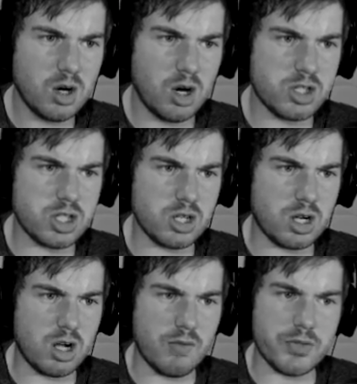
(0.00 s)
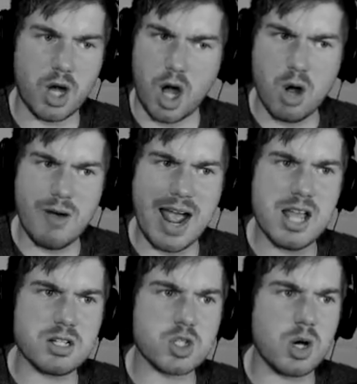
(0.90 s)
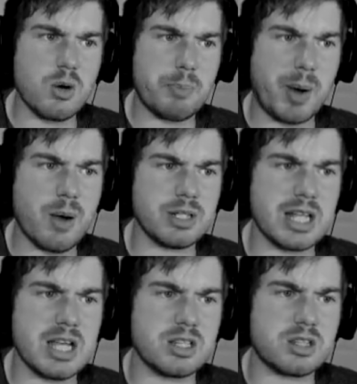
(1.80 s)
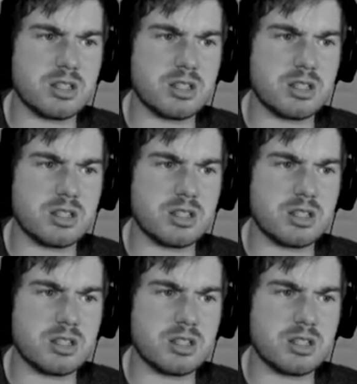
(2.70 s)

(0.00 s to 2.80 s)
Or do you... Alright, so apparently